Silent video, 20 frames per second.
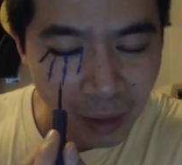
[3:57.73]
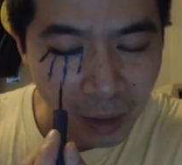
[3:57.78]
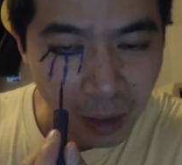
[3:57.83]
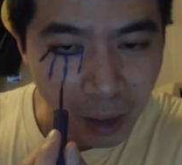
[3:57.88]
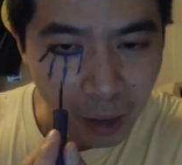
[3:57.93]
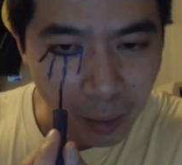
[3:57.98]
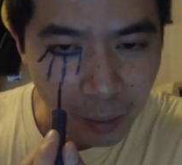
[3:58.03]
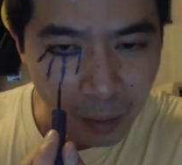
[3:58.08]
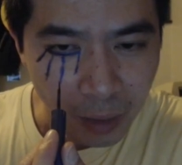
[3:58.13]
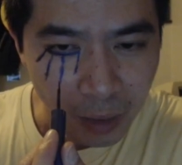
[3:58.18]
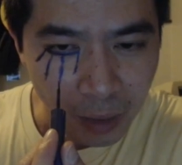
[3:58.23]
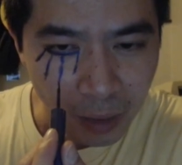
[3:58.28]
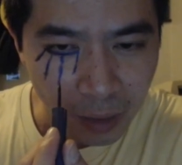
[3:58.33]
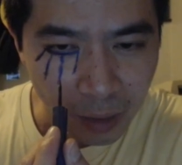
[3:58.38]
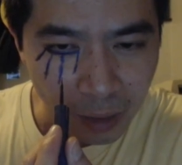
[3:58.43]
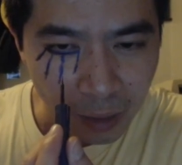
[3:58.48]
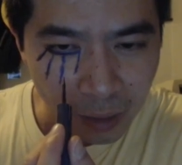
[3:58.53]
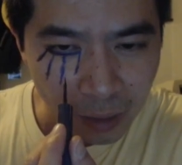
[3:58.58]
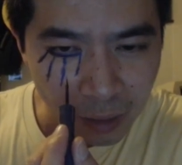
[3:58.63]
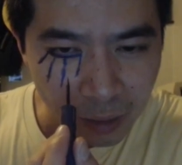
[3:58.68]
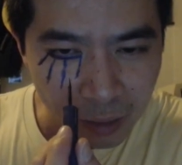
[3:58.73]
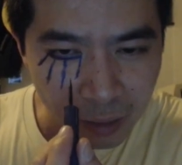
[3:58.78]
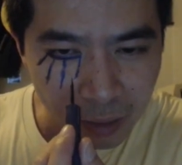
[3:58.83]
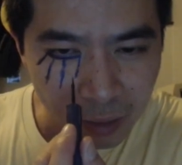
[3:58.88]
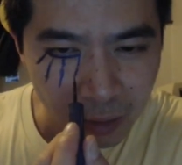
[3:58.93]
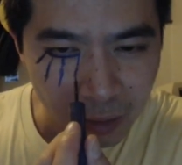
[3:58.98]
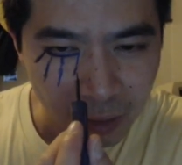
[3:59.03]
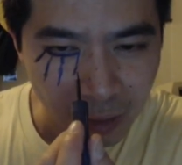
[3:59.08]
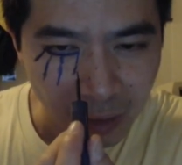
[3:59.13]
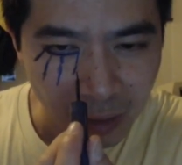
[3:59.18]
I'm going to
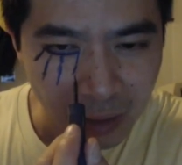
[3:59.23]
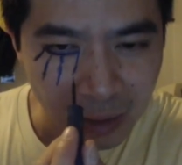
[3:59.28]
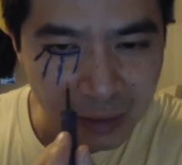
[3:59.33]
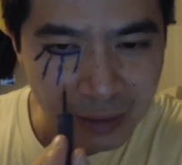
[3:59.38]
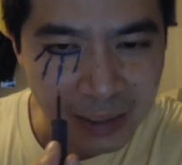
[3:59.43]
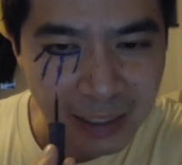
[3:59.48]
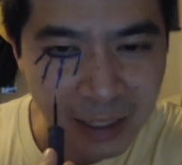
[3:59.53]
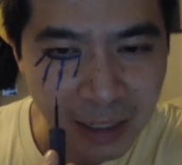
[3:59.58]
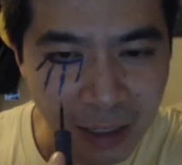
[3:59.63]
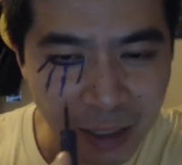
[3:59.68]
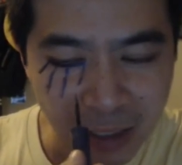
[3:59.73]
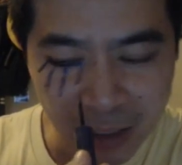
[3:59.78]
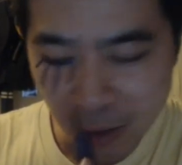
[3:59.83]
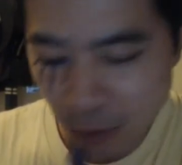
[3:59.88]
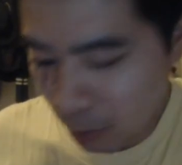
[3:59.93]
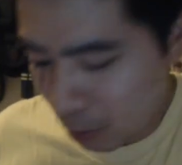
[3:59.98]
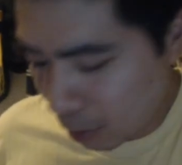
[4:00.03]
do like a diagonal